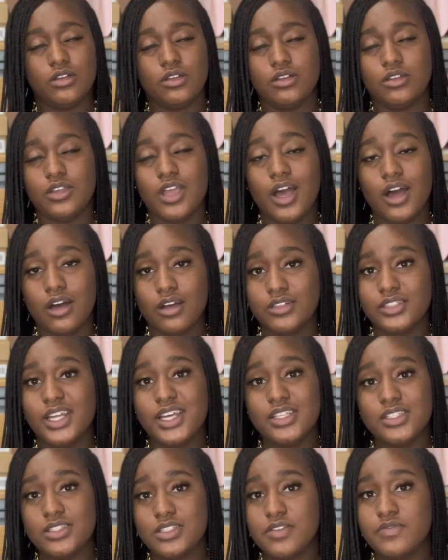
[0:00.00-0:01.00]
Y'all,
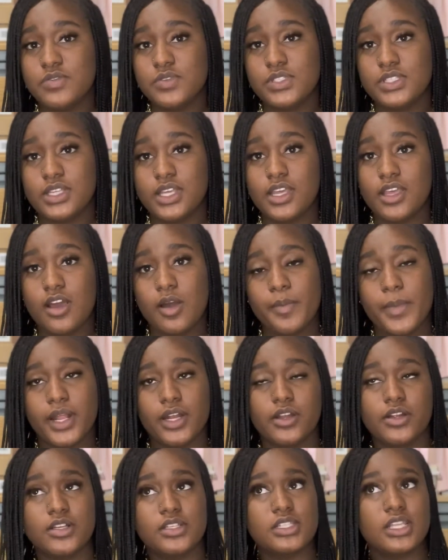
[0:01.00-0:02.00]
that stuff used to get on my
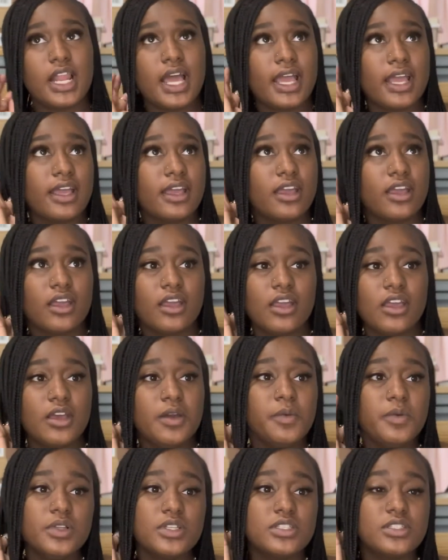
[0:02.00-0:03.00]
nerves. Like, it
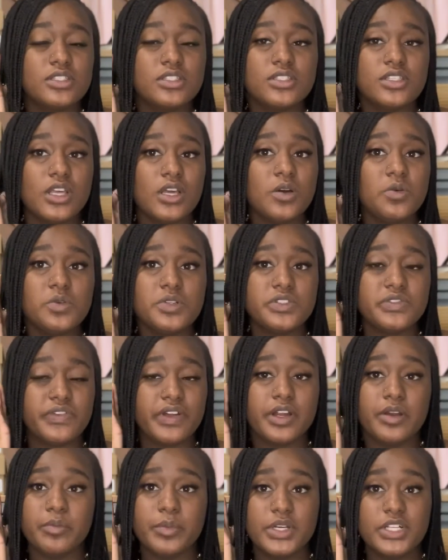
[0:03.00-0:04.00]
was
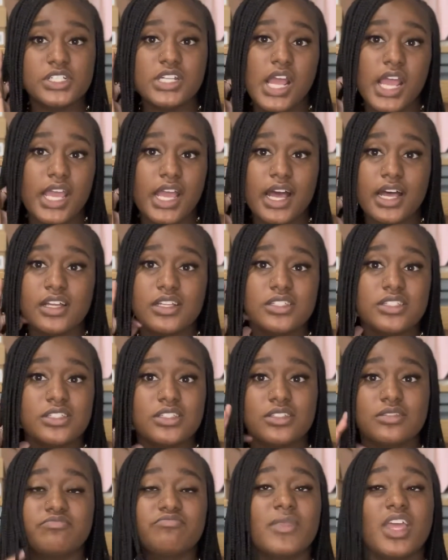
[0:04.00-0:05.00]
very much chaos.
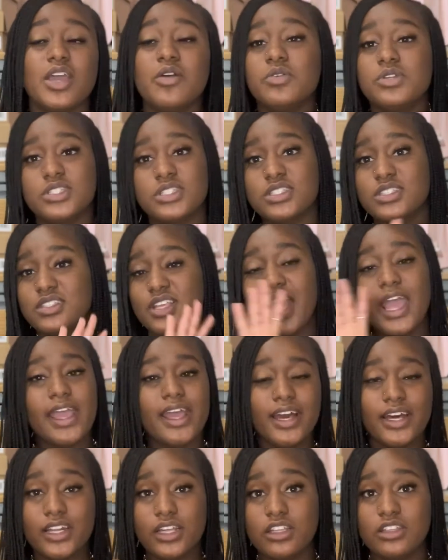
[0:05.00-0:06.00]
It was
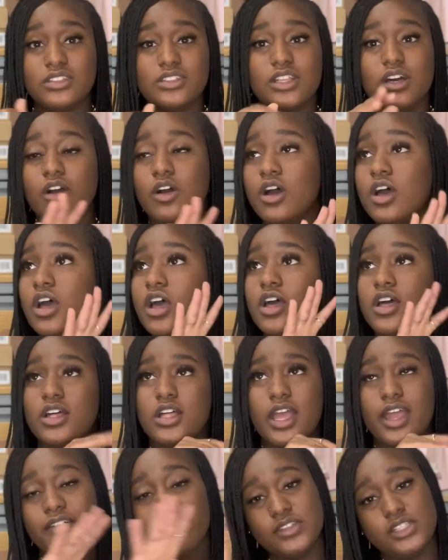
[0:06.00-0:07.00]
chaotic though.
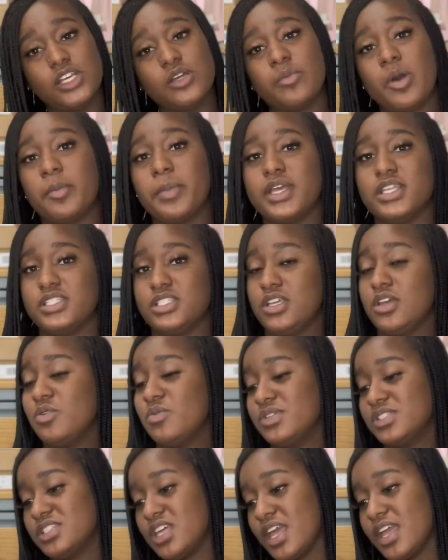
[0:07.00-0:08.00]
Everything about basic
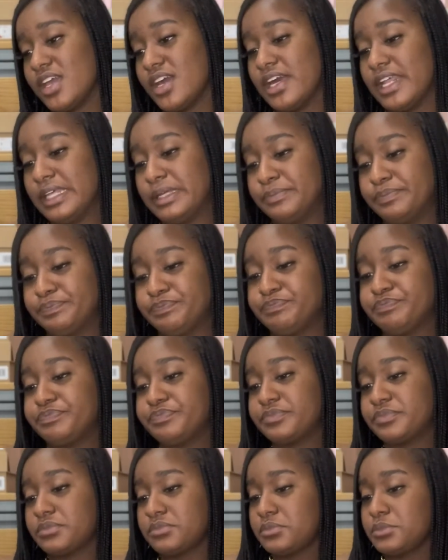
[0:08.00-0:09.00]
was chaos.
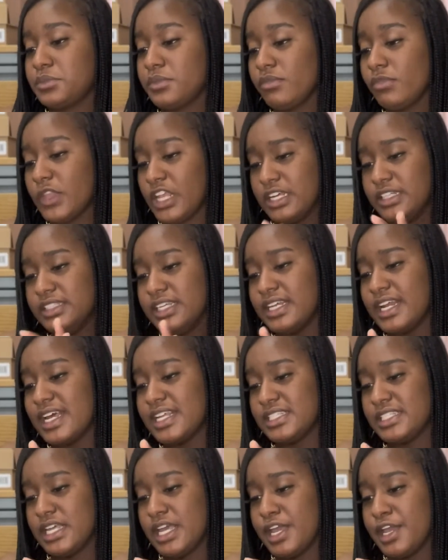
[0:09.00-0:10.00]
Then
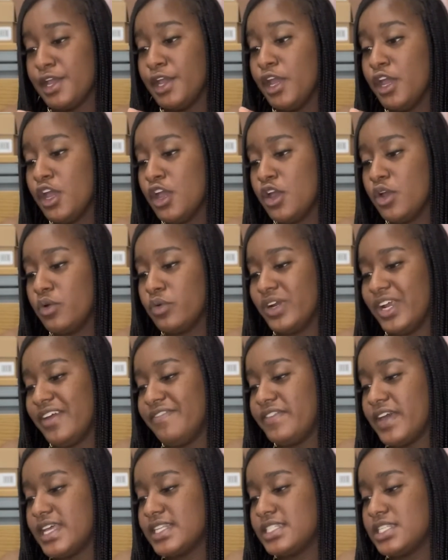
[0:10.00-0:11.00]
I said,
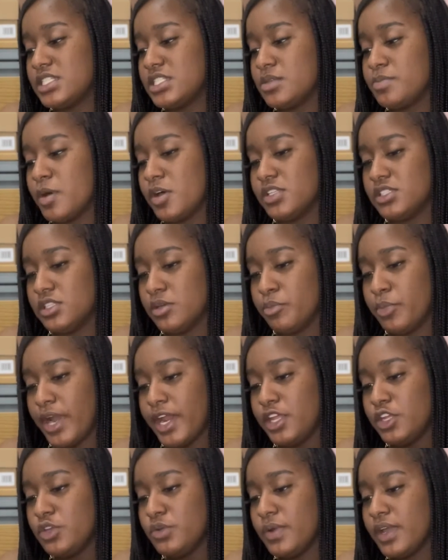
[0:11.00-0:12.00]
red phase is supposed to
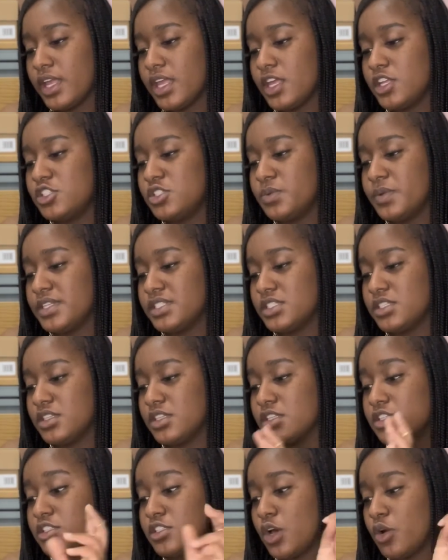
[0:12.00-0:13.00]
break you and get you into
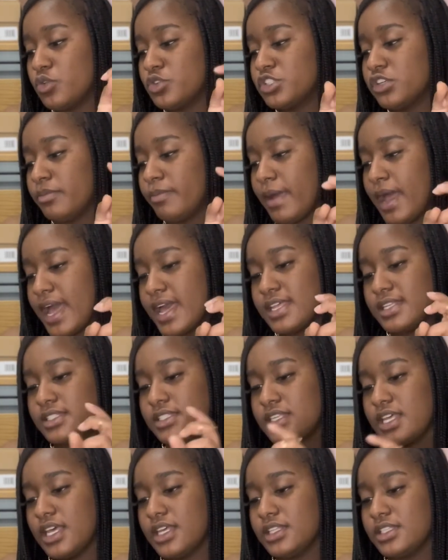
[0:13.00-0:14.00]
the soldier
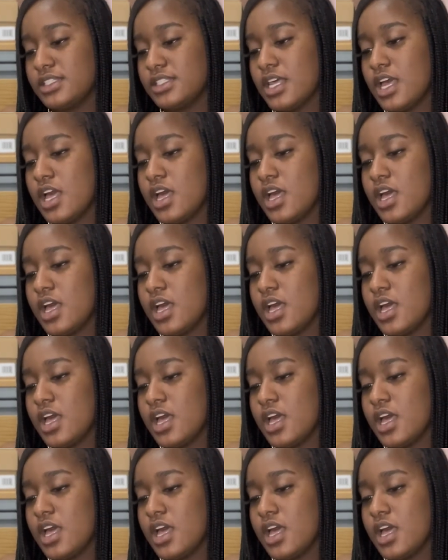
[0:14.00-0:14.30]
mindsets.